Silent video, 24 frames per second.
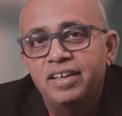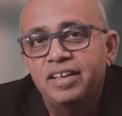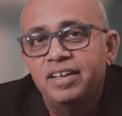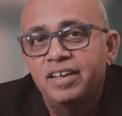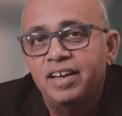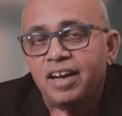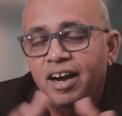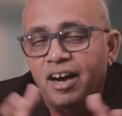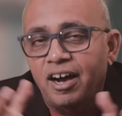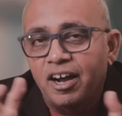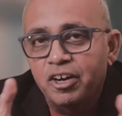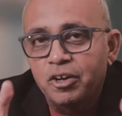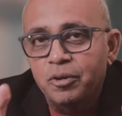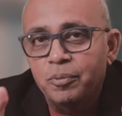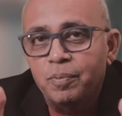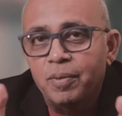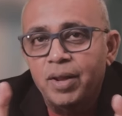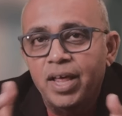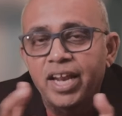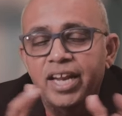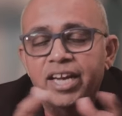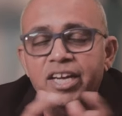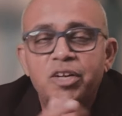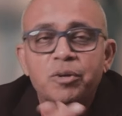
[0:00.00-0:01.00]
Are you
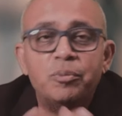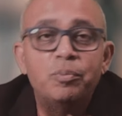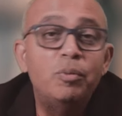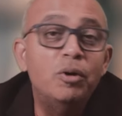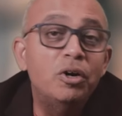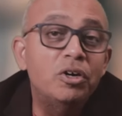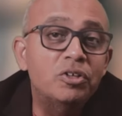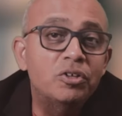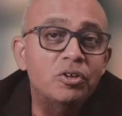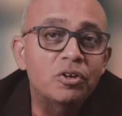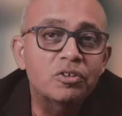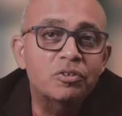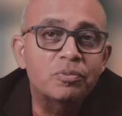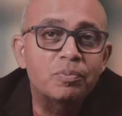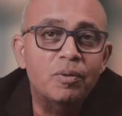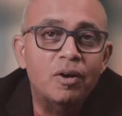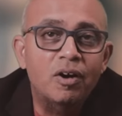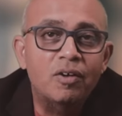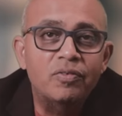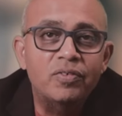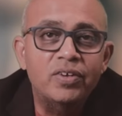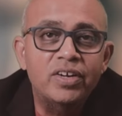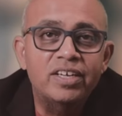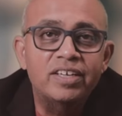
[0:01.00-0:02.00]
planning to book those
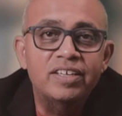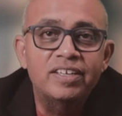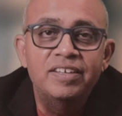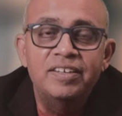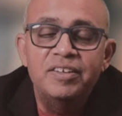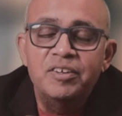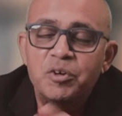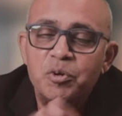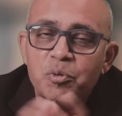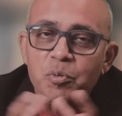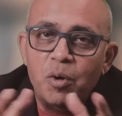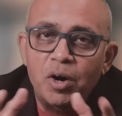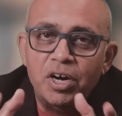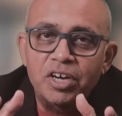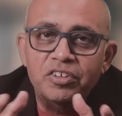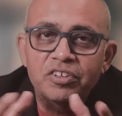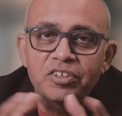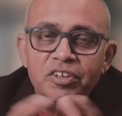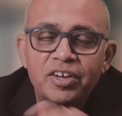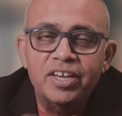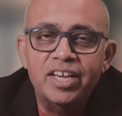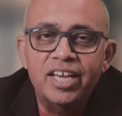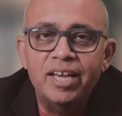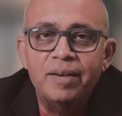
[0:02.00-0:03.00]
profits? What is your
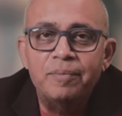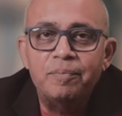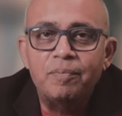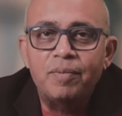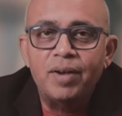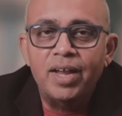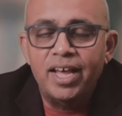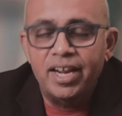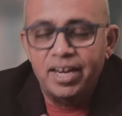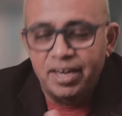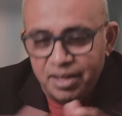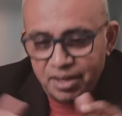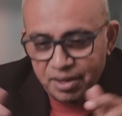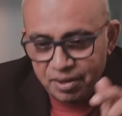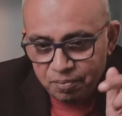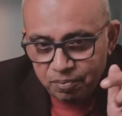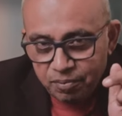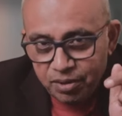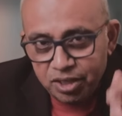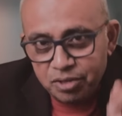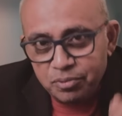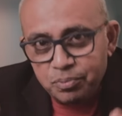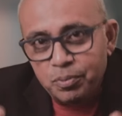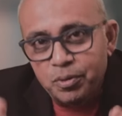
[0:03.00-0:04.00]
game plan? Please
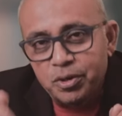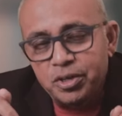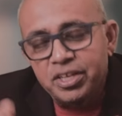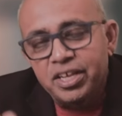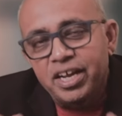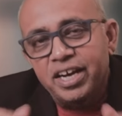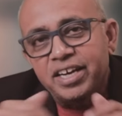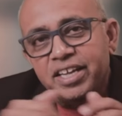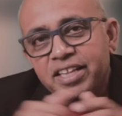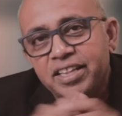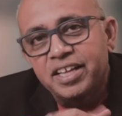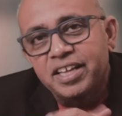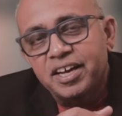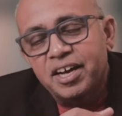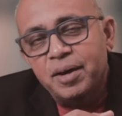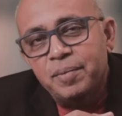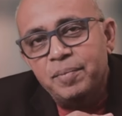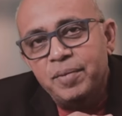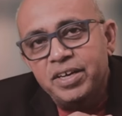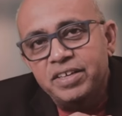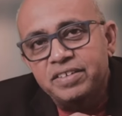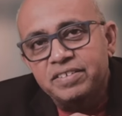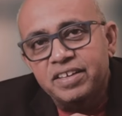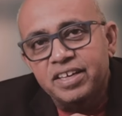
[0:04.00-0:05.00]
put that in the comment
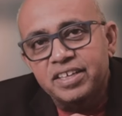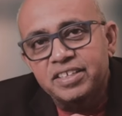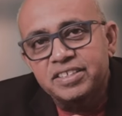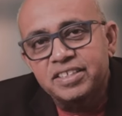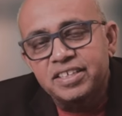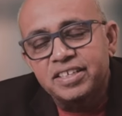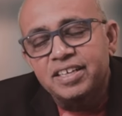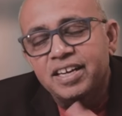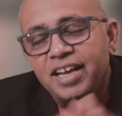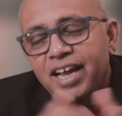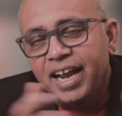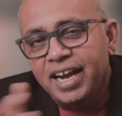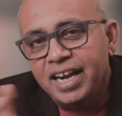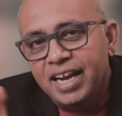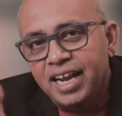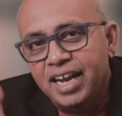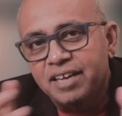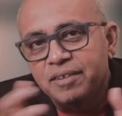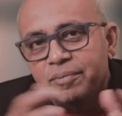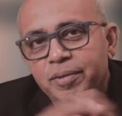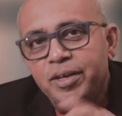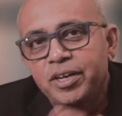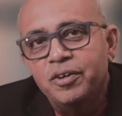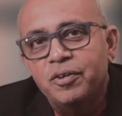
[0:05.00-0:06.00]
section and let me
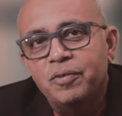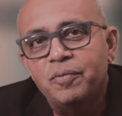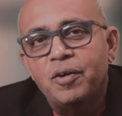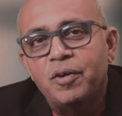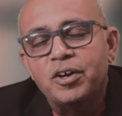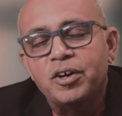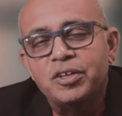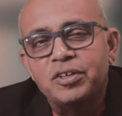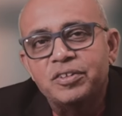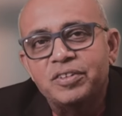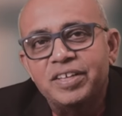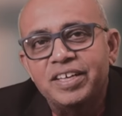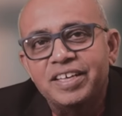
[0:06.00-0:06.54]
know what you think.